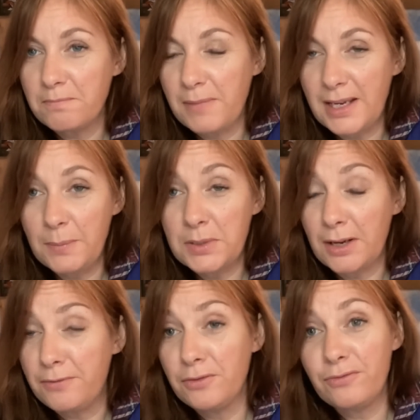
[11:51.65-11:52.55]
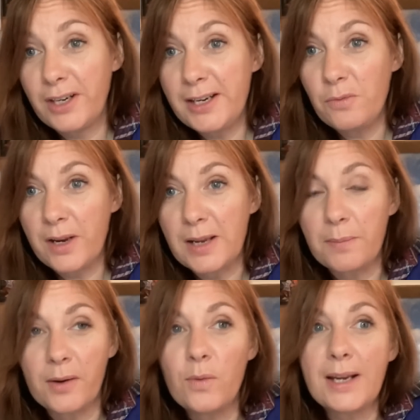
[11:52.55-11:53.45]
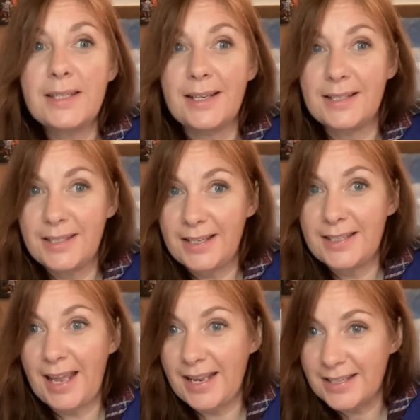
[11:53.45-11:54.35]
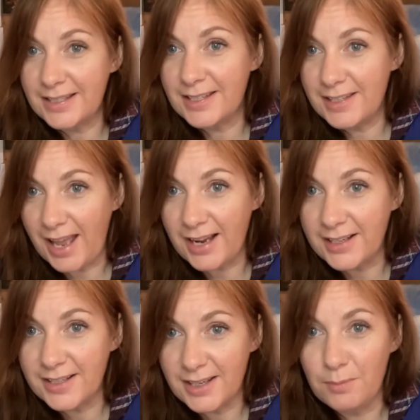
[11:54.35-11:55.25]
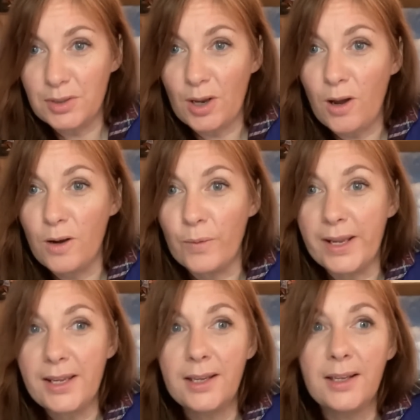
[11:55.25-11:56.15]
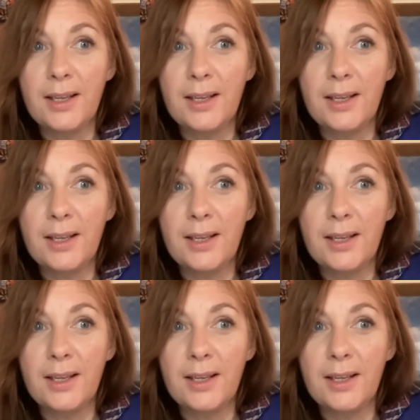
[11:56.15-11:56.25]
make himself look really weak by waiting 6 days to sack Nadeem Zahawi.